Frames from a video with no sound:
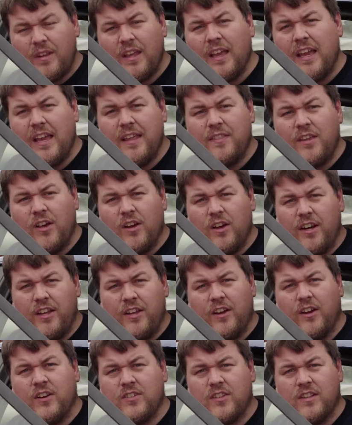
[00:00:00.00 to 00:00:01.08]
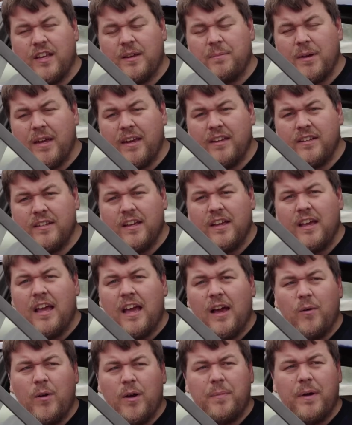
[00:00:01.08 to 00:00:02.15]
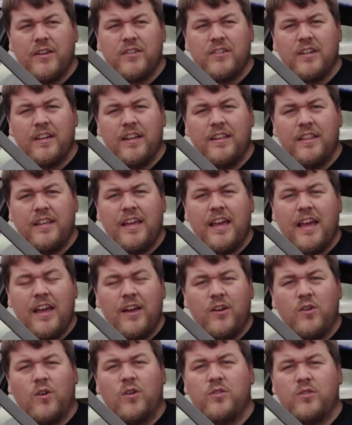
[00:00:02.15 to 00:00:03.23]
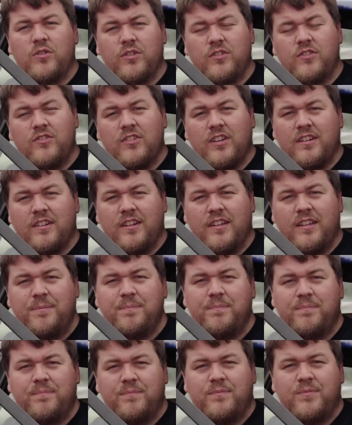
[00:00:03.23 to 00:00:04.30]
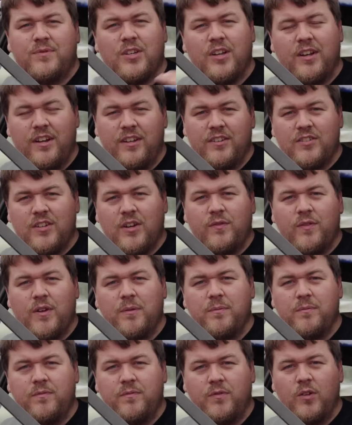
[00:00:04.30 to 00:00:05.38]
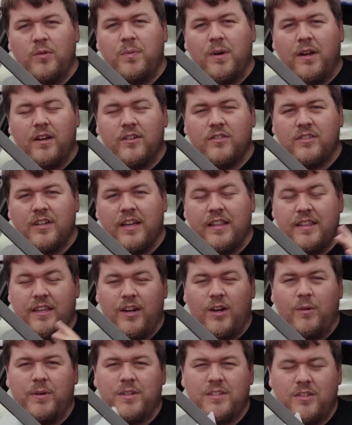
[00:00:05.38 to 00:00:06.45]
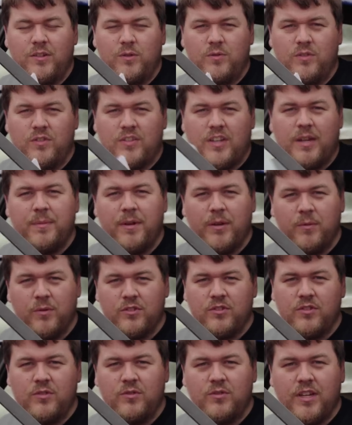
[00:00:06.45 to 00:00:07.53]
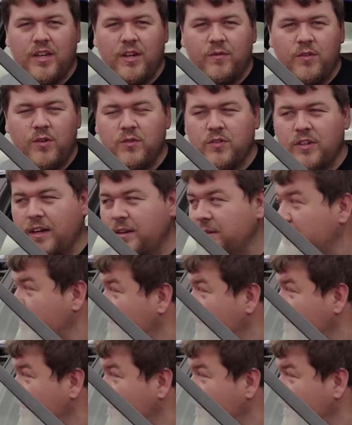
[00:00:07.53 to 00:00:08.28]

in the early cars that they made, where basically the aircon could suddenly turn itself up full blast, and the only way to disable it was to take a fuse out.